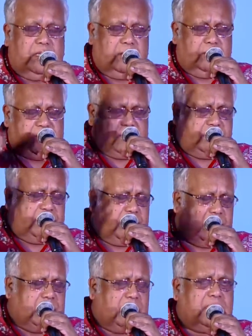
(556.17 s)
mystic from
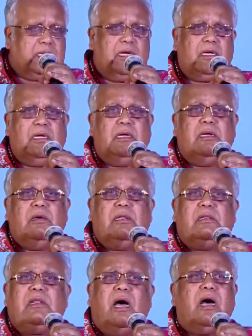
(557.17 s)
Karnataka,
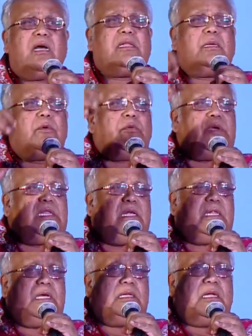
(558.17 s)
Nadamu
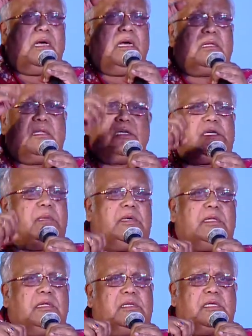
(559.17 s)
Vinaleda,
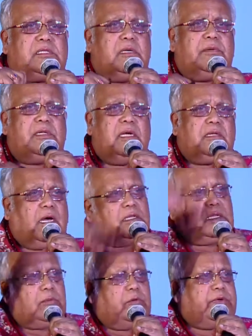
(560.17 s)
Dashavida,
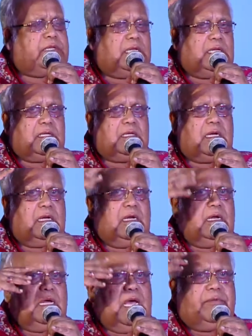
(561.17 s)
Nadamu Vinaleda.
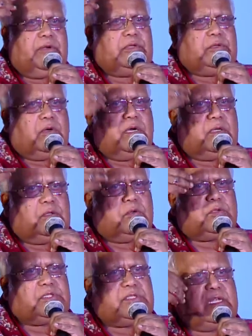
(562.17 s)
Haven't you heard
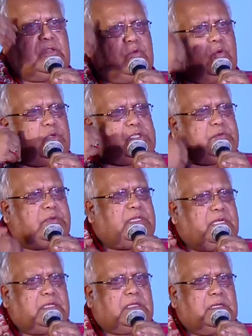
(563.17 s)
those 10 notes
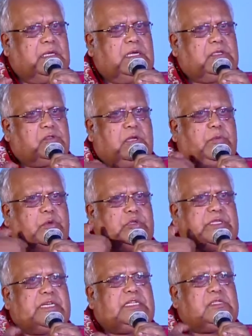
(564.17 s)
within? So the
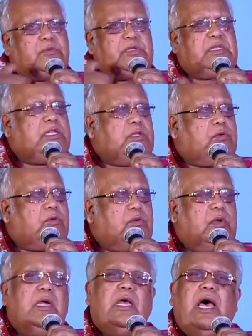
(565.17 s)
music is within you.
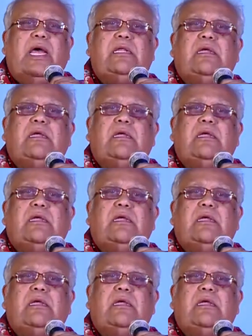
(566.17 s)
And